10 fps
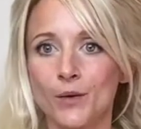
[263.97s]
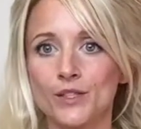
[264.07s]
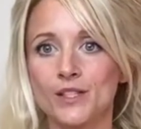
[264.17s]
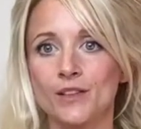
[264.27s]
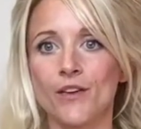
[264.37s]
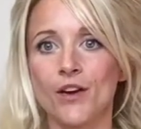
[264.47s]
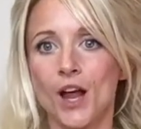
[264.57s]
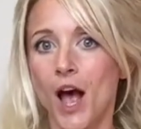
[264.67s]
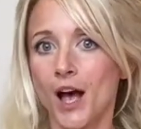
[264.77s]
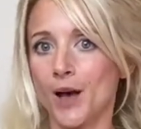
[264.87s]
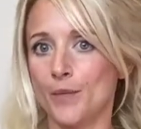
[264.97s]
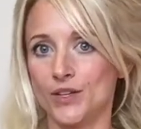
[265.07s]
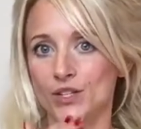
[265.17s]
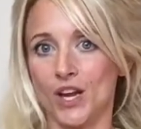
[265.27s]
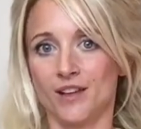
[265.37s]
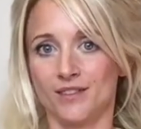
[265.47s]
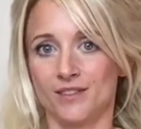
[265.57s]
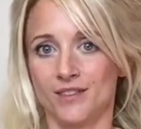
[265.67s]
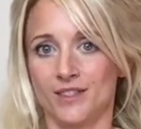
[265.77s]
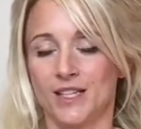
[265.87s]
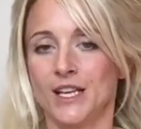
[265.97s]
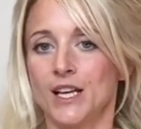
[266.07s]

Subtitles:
which is the very upper chest.